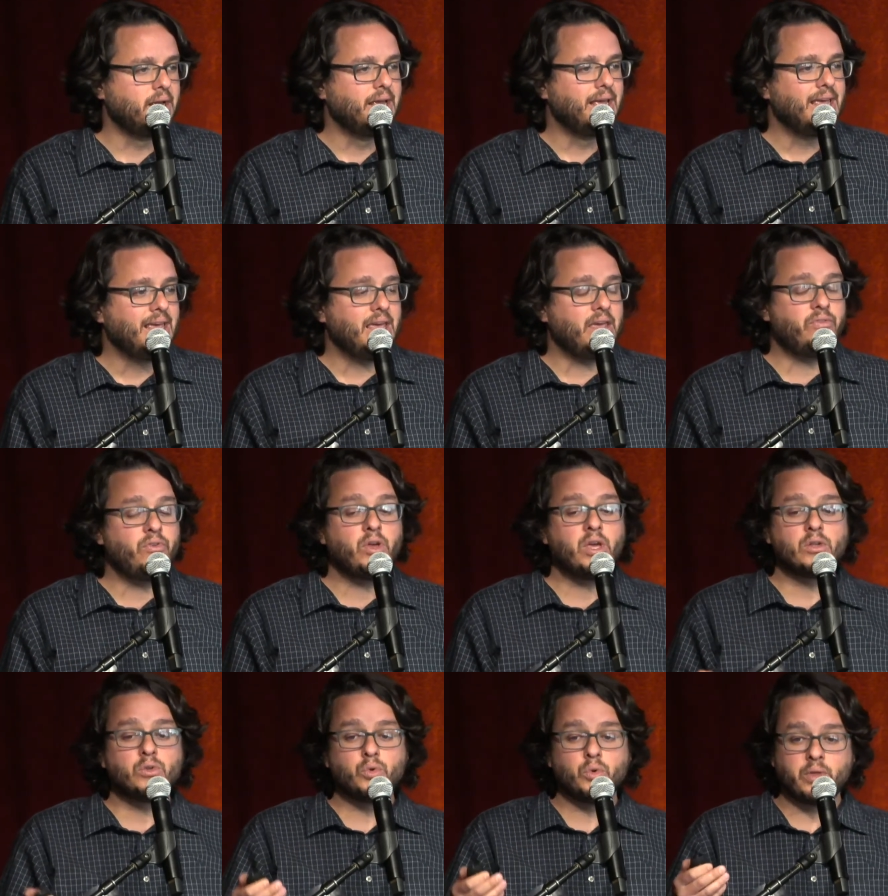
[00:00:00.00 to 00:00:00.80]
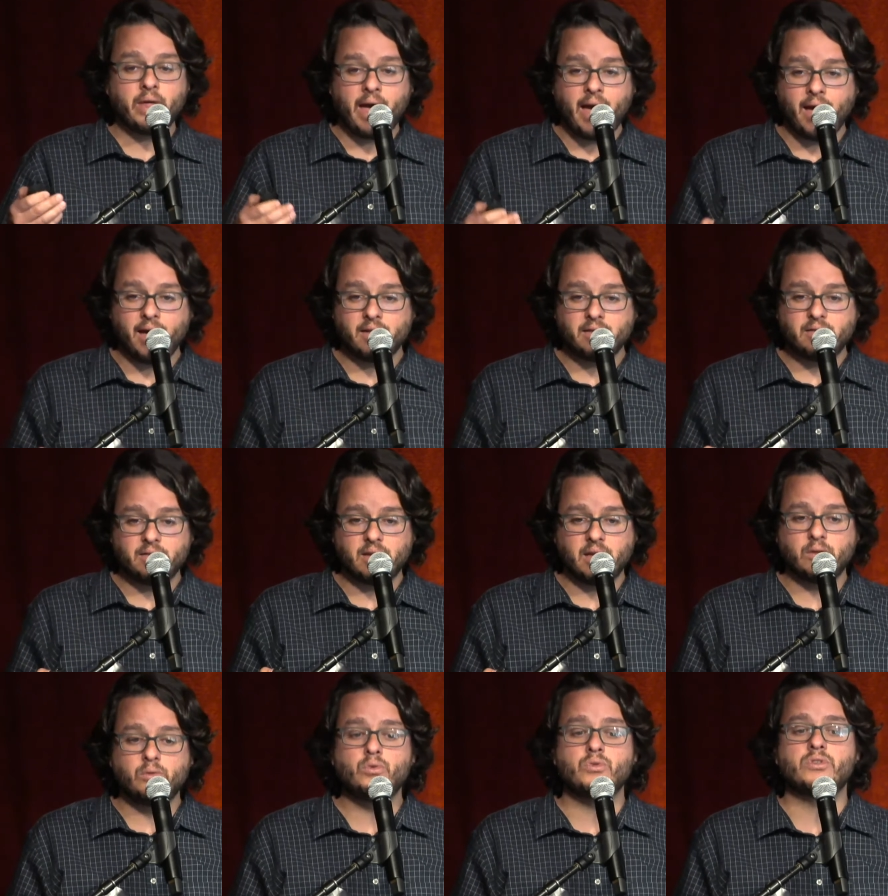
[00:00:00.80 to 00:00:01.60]
if you can do that
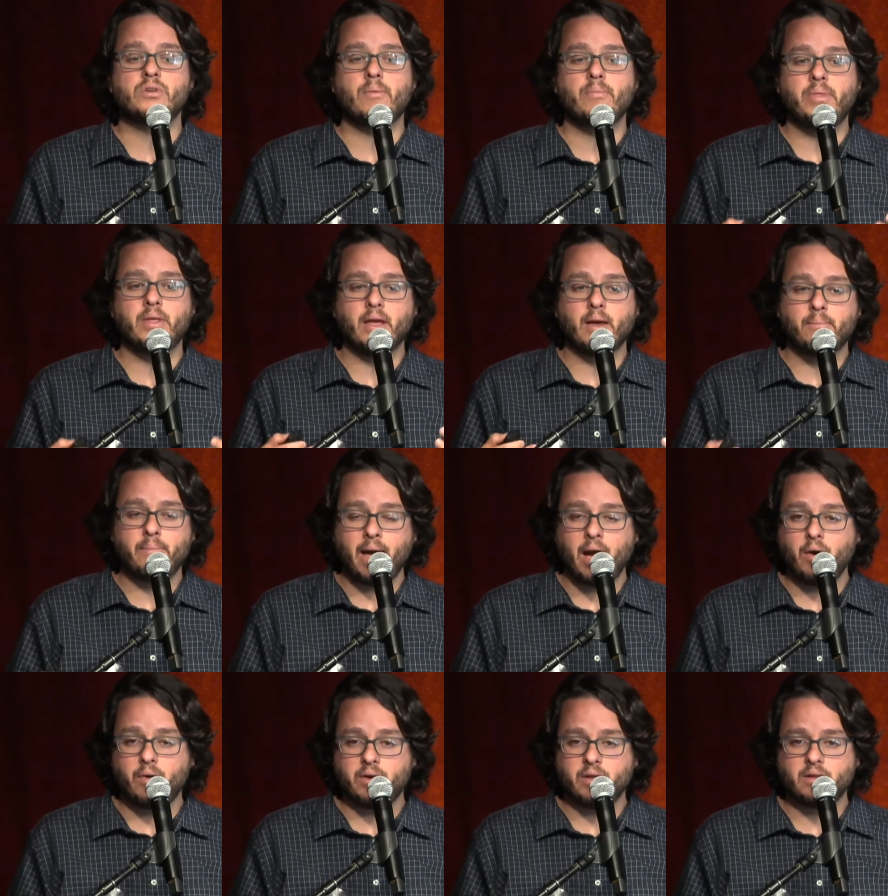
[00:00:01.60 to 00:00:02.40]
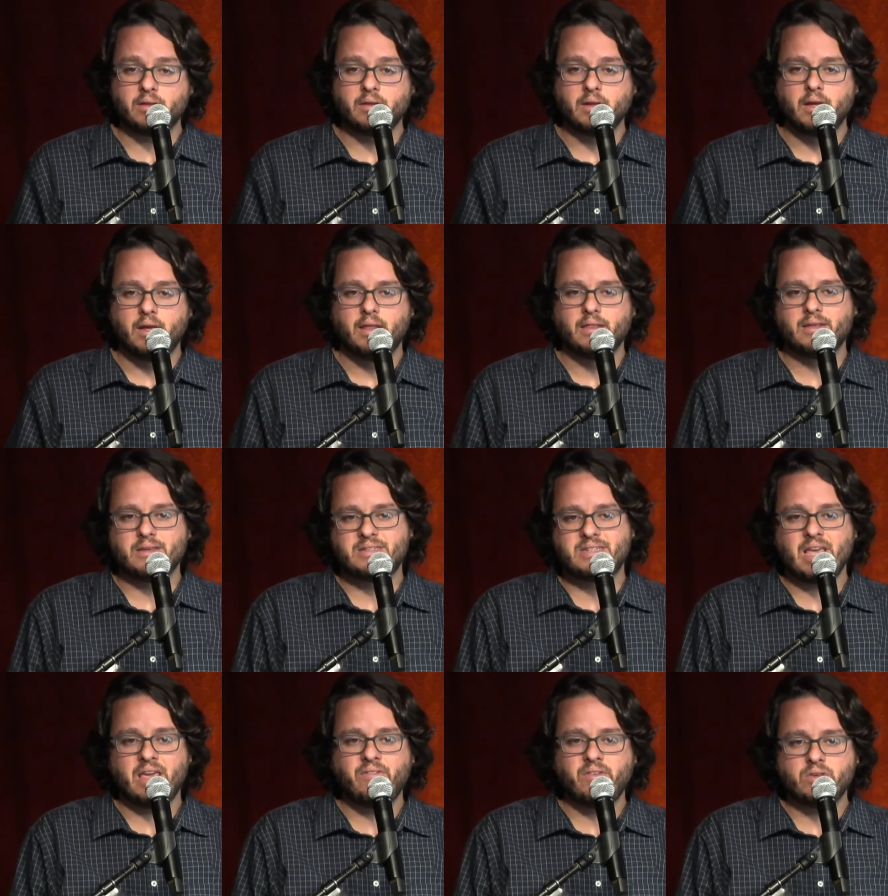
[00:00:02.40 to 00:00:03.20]
and do something about it, the
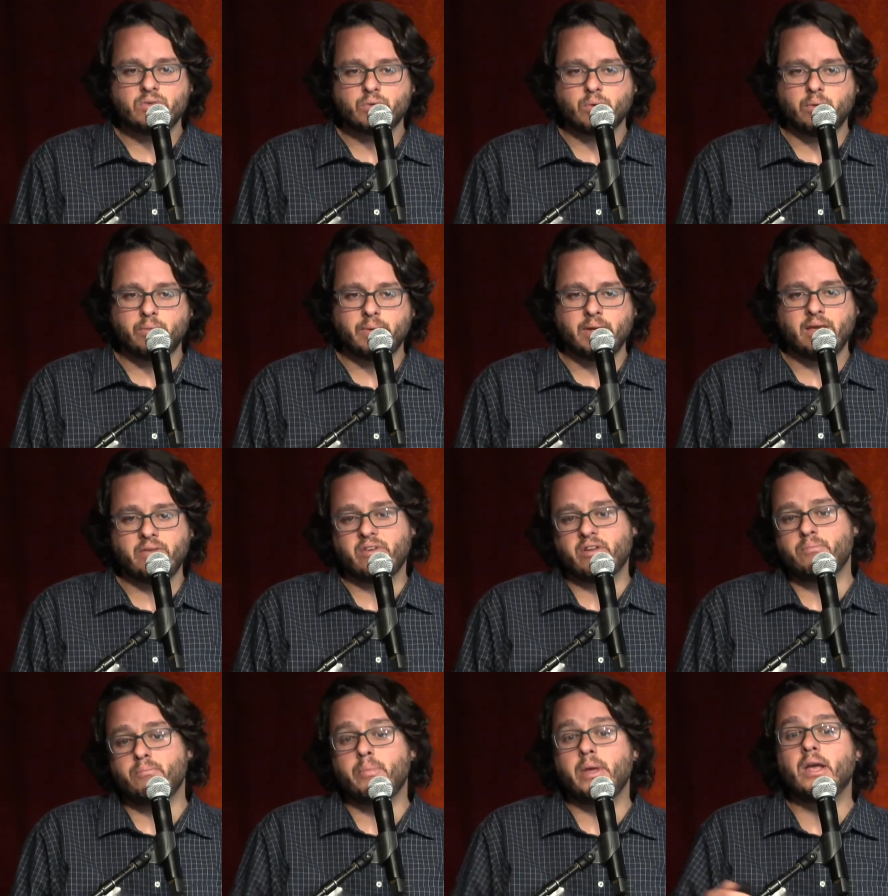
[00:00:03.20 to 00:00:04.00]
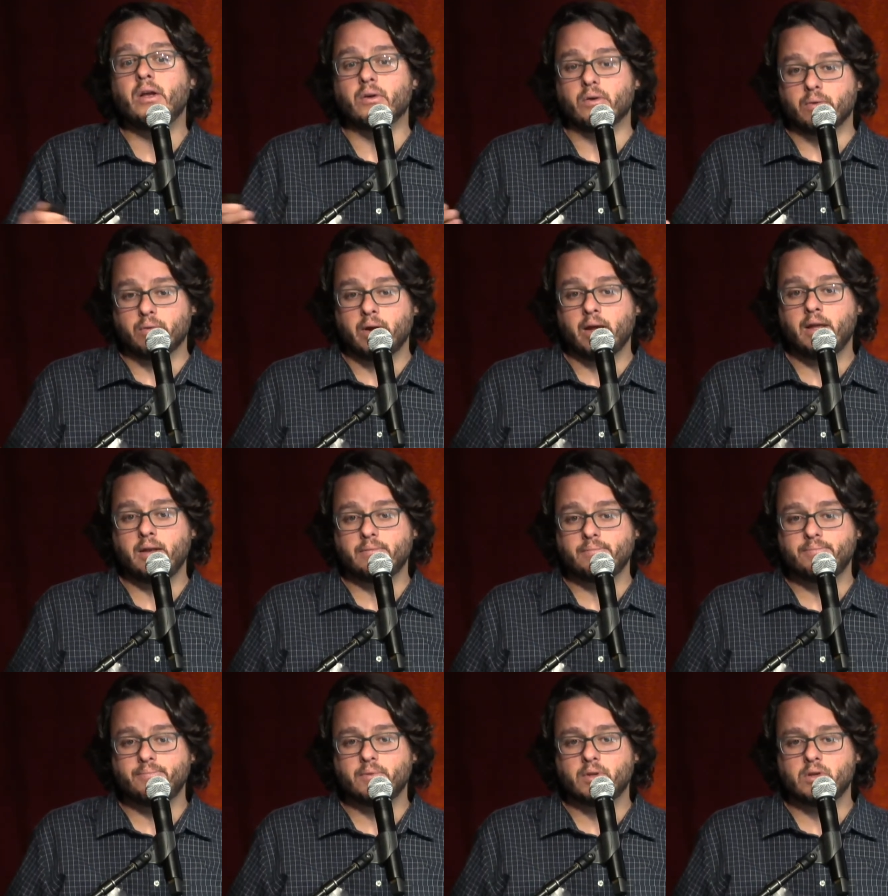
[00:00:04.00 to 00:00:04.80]
savings will be even bigger, right?
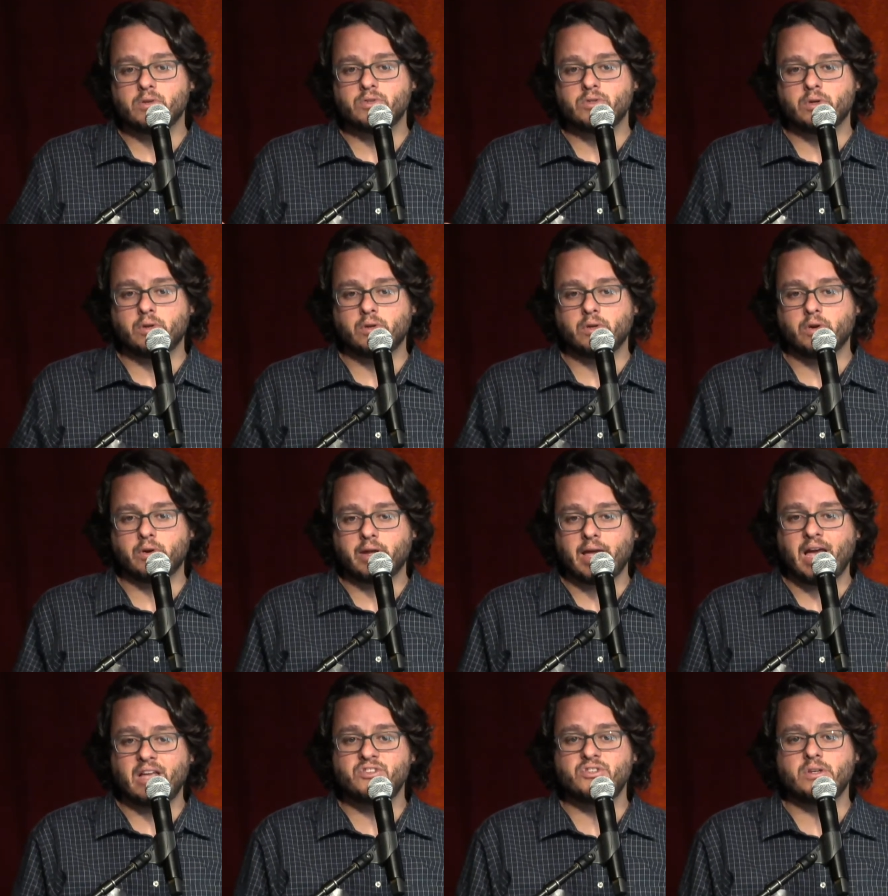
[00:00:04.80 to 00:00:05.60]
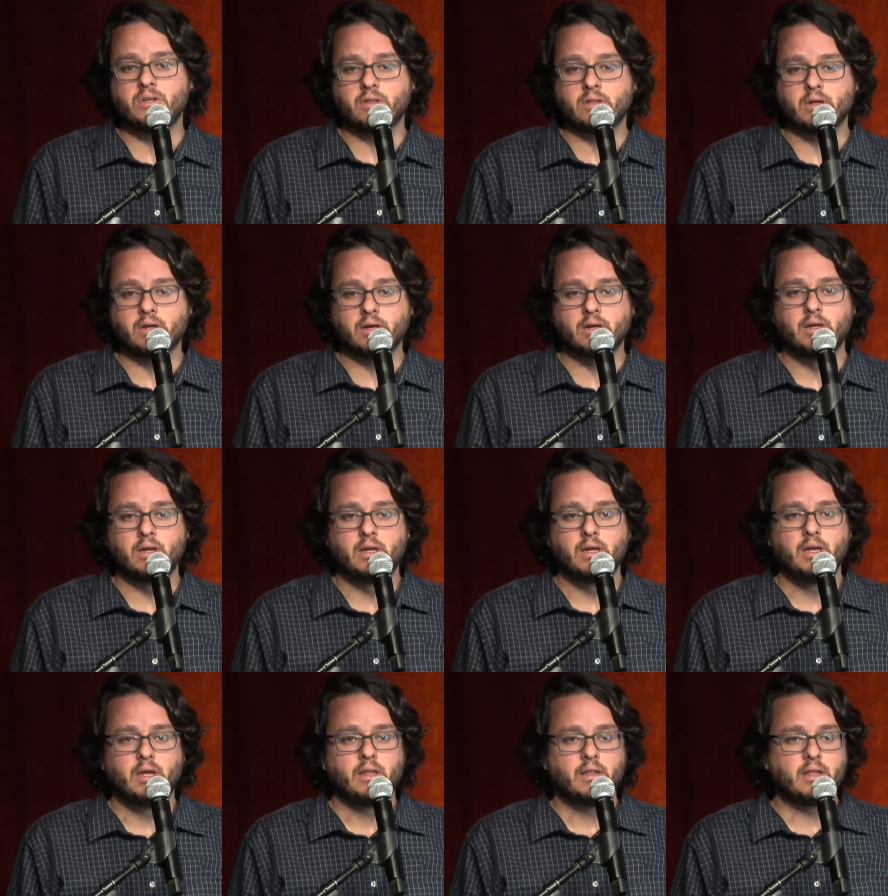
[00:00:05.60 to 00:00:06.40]
Because you're catching the
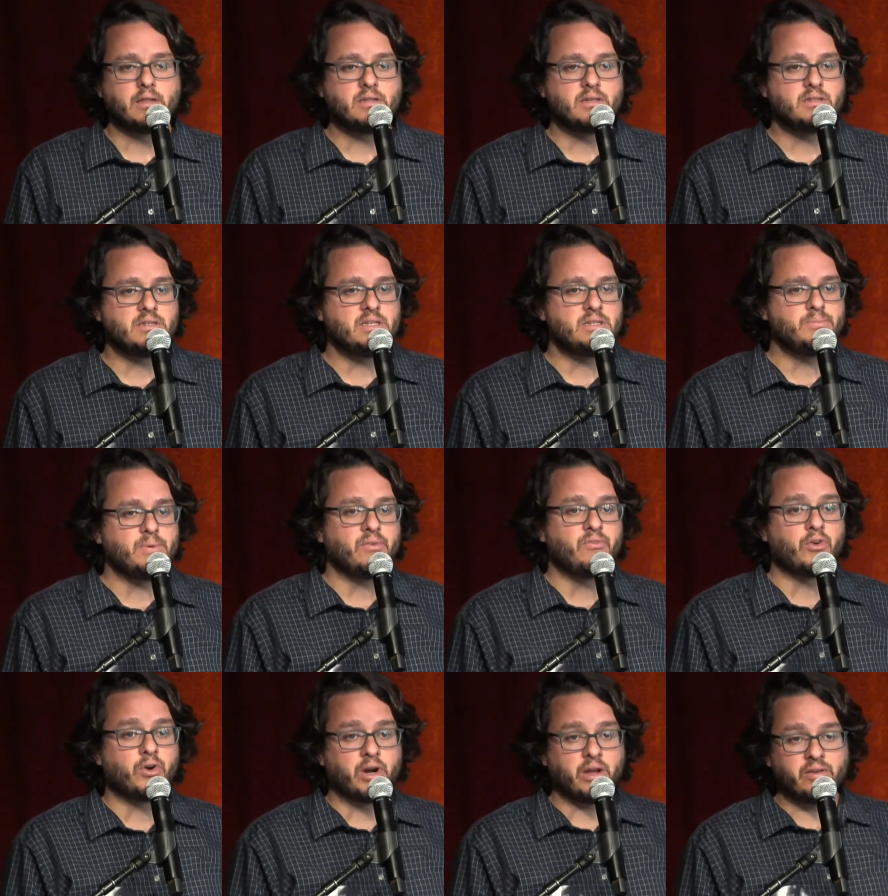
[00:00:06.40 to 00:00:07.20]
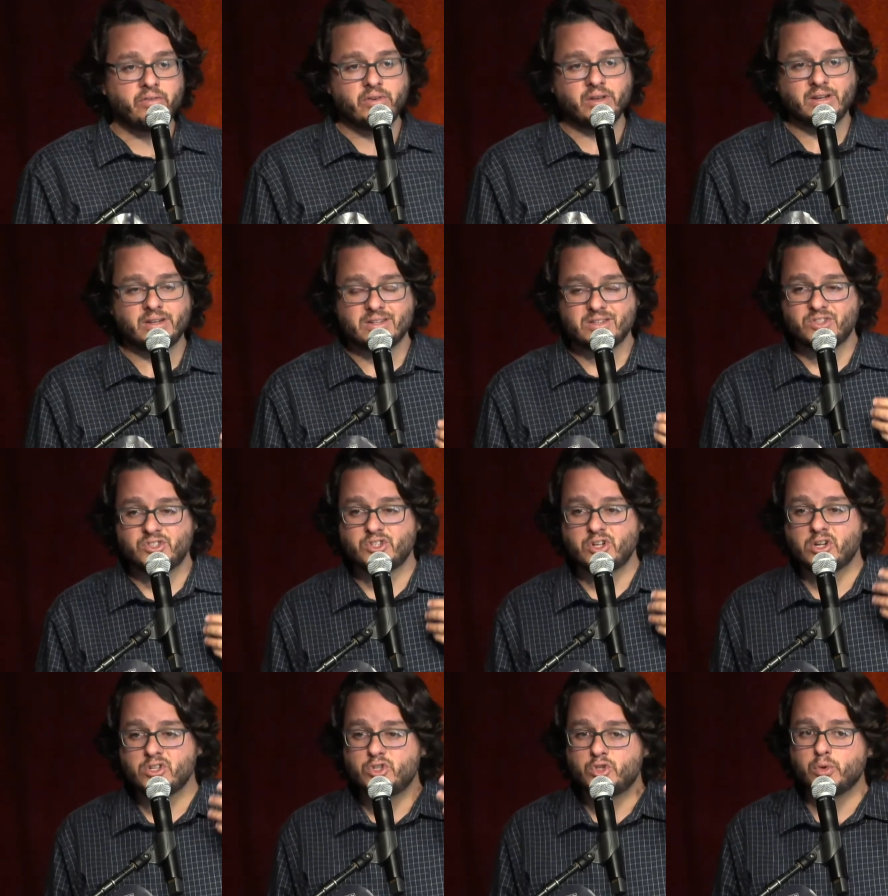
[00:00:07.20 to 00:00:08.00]
disease before it even
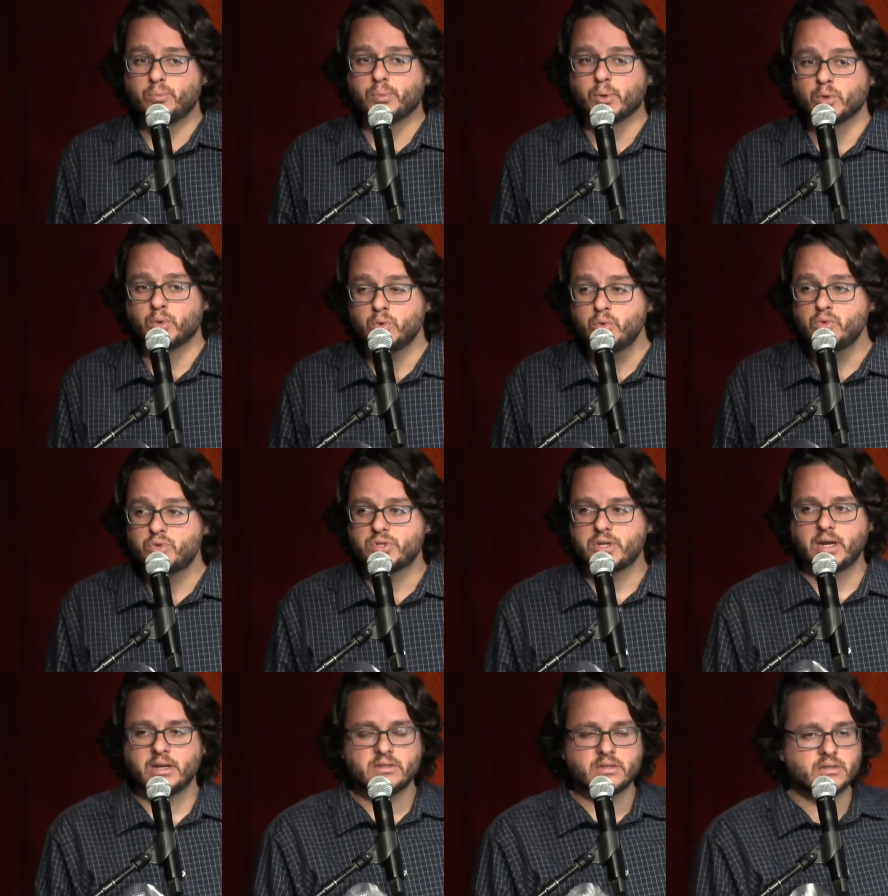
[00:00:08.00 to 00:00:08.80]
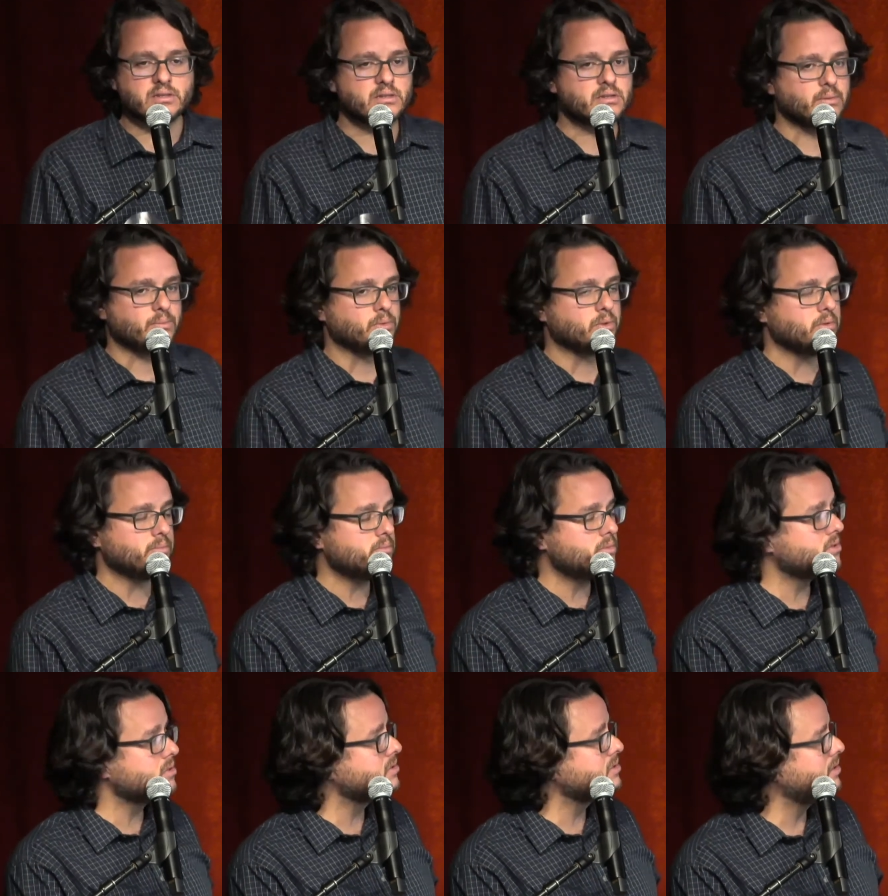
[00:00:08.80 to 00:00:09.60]
starts to produce signs and
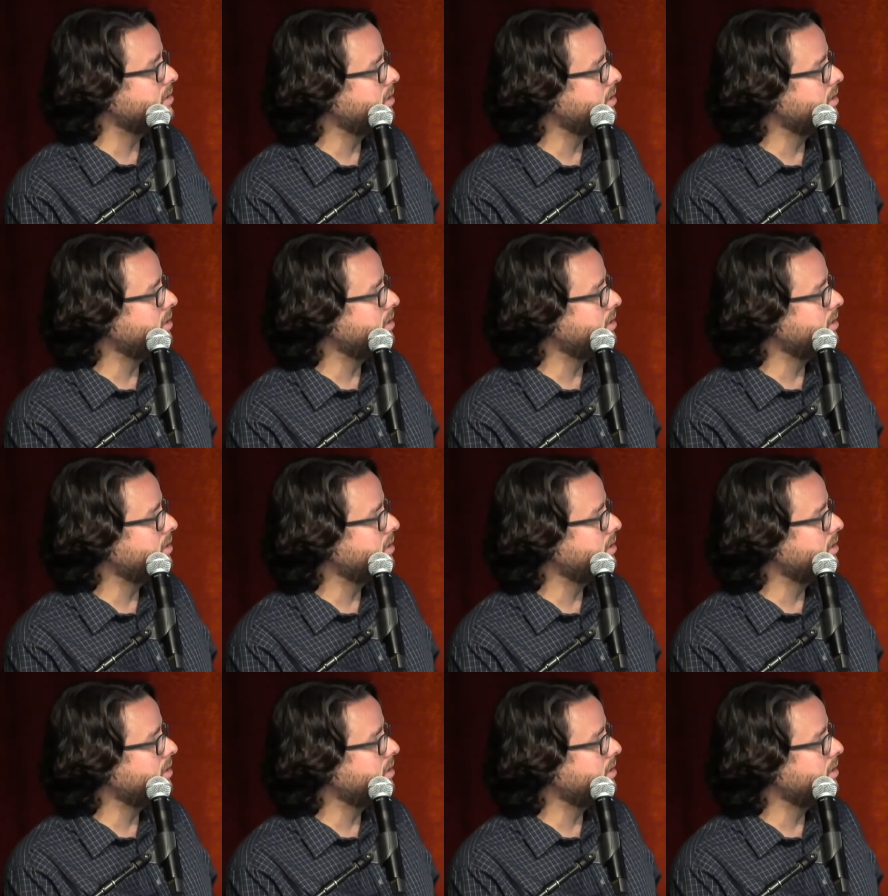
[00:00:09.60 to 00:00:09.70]
symptoms.